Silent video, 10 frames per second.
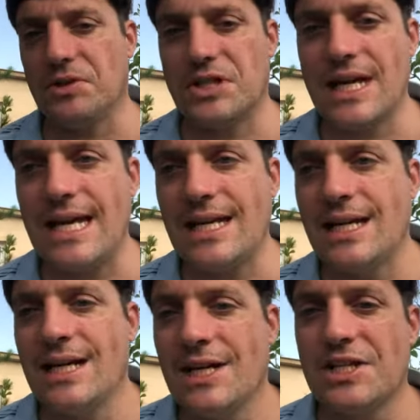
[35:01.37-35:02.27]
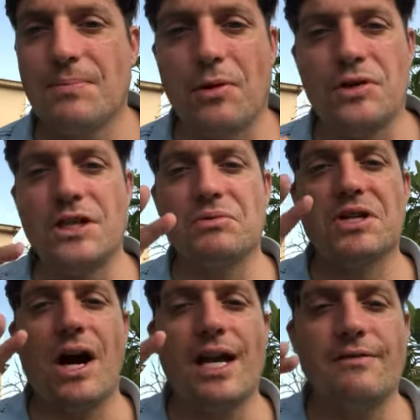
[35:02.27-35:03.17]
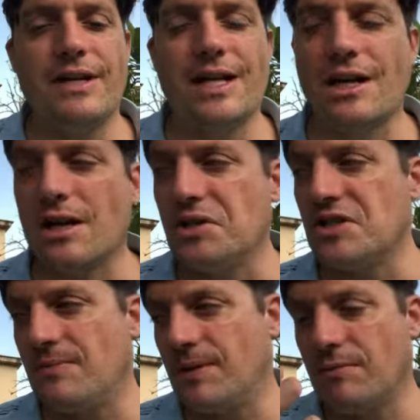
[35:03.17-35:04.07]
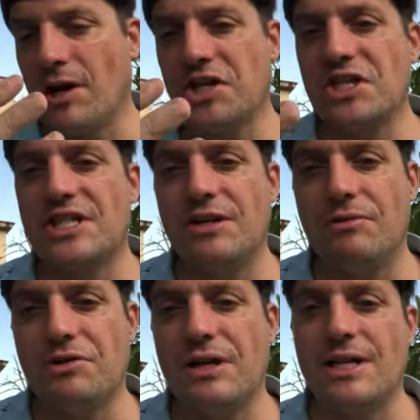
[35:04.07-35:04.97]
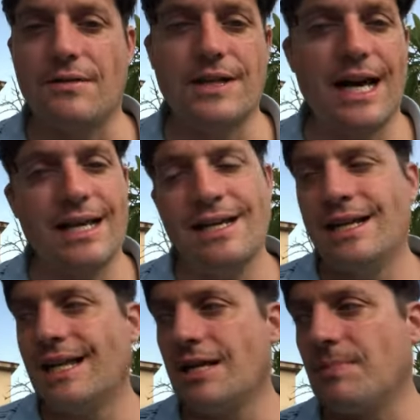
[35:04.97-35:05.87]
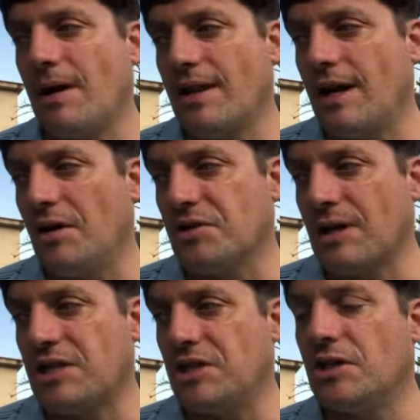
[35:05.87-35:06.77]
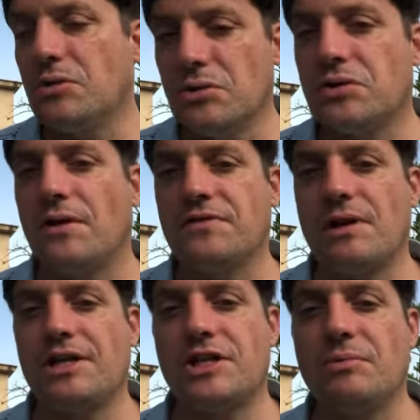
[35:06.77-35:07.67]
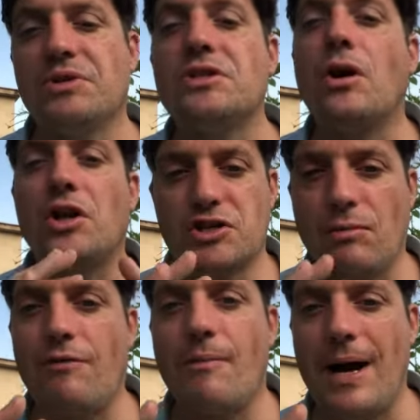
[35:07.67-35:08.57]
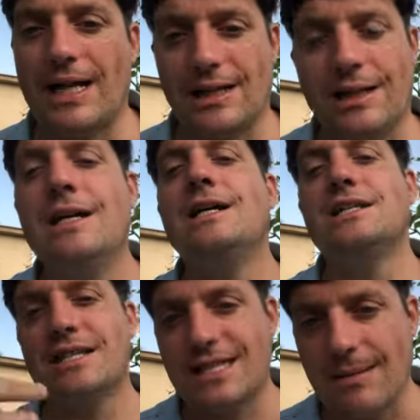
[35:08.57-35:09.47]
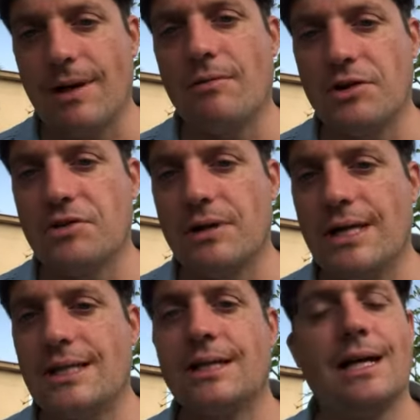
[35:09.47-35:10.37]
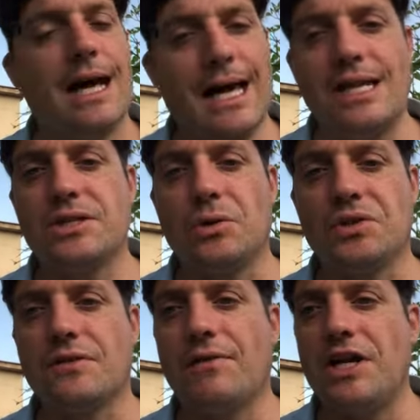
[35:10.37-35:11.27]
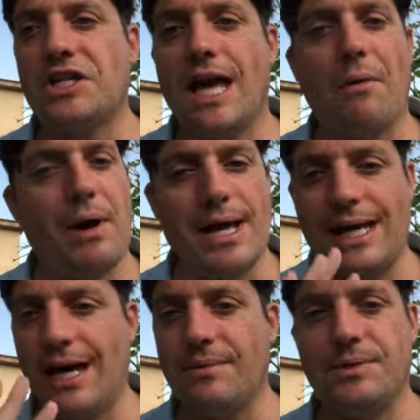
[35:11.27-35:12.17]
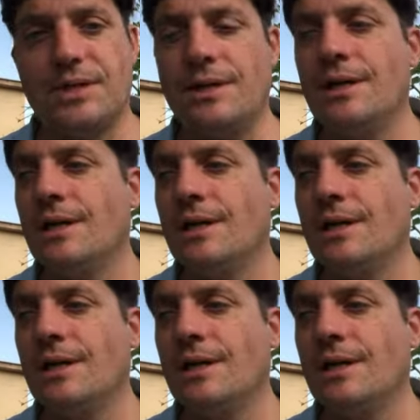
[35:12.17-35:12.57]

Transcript: to take. So Borodino was kind of inconclusive, but the Russians did retreat after that. That was part of their whole strategy. Kutuzov's strategy was not to offer battle, to simply retreat and exhaust the French that way, allow them to